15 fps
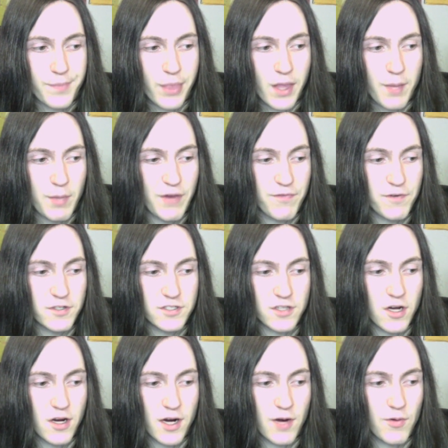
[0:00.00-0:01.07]
My first
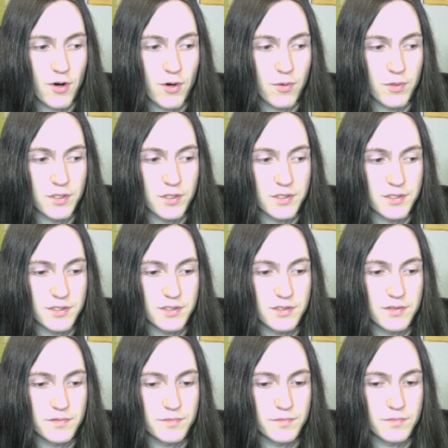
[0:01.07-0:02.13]
song I wrote was
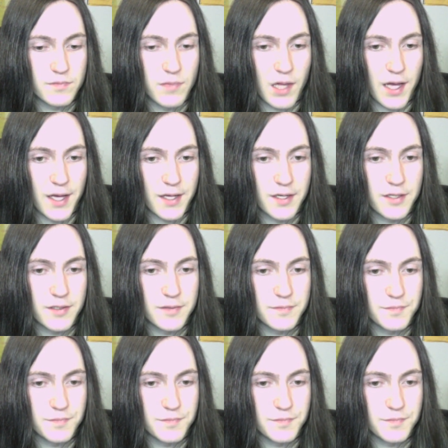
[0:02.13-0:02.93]
like,